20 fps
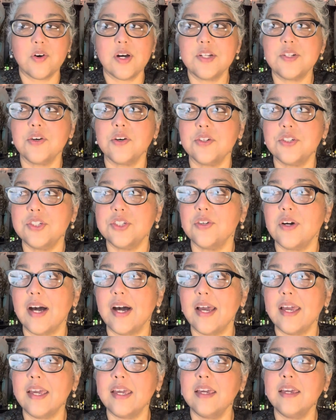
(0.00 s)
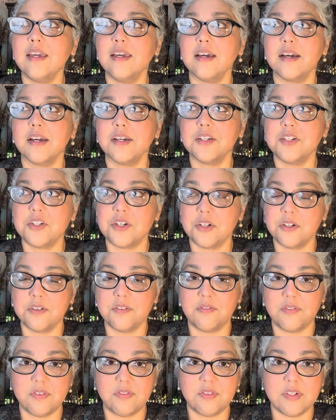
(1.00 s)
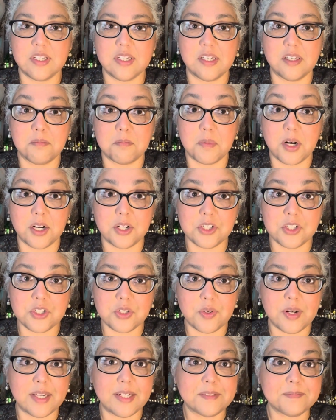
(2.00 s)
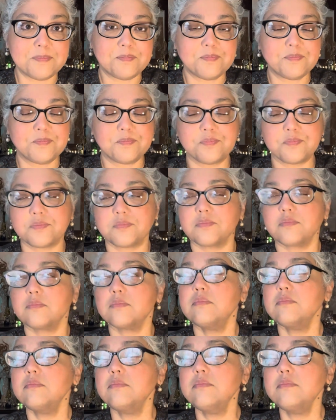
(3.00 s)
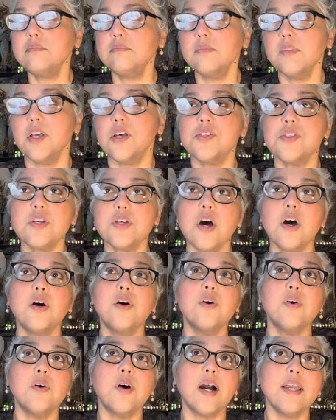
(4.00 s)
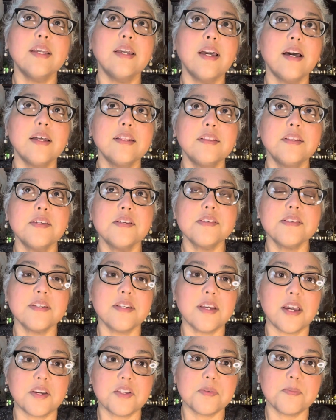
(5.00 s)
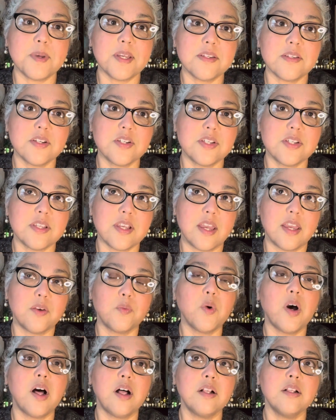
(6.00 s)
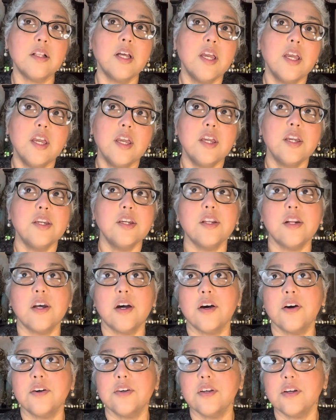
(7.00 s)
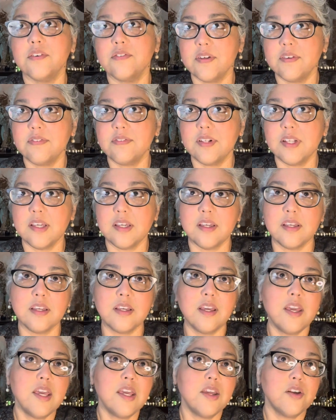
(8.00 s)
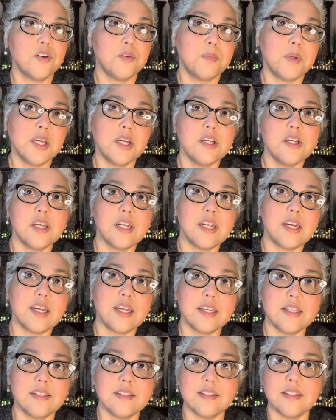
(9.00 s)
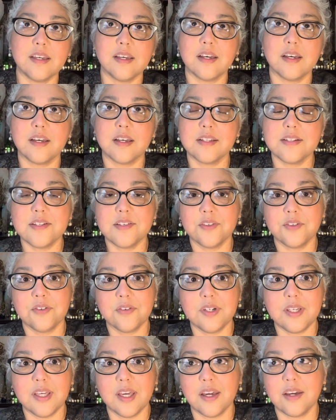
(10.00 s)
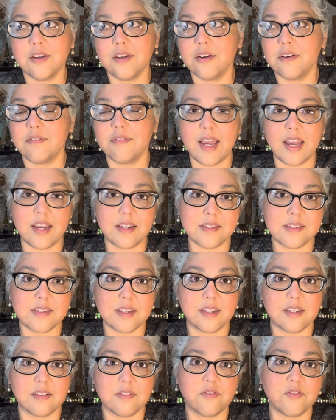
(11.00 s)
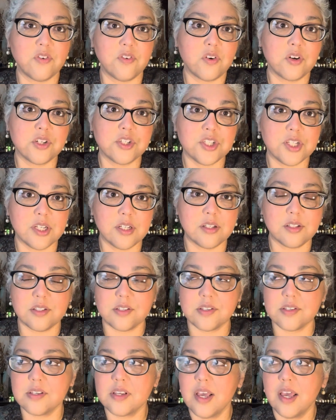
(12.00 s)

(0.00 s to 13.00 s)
I told you, I I turned 50 in March, right? So I got this text message saying, well, you know, you're 50, it would be a good idea to get your vaccine for shingles.